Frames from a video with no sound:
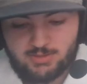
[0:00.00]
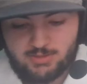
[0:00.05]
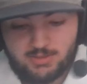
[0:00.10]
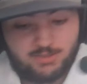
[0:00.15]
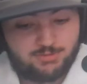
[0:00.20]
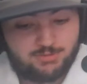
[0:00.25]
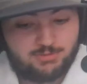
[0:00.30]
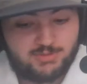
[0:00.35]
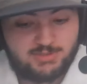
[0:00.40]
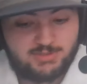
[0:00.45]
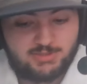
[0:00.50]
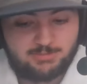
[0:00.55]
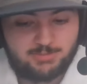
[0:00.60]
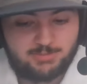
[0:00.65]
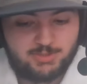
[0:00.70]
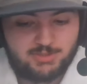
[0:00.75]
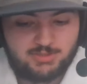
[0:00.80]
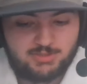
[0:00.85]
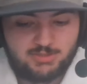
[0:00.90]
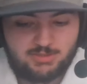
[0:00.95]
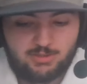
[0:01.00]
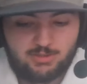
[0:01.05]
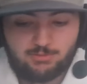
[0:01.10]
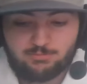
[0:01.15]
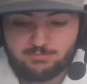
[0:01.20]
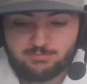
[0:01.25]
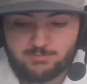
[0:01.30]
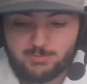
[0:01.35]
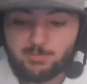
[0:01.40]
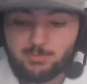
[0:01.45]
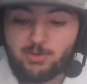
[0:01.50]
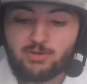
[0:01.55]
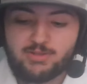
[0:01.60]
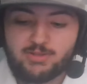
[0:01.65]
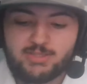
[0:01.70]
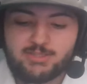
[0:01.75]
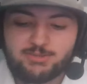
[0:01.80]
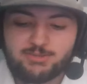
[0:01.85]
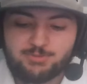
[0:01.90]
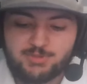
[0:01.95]
This was in person. Oh,
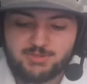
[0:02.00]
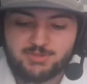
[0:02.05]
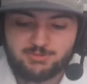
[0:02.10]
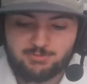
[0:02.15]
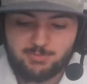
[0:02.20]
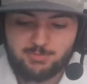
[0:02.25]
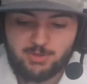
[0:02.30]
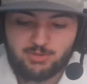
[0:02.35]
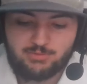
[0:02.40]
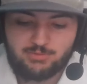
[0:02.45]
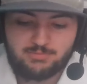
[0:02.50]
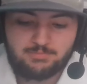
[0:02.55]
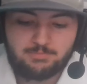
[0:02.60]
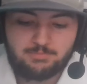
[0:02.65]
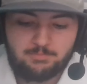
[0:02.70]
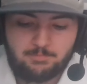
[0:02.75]
remote. This was remote.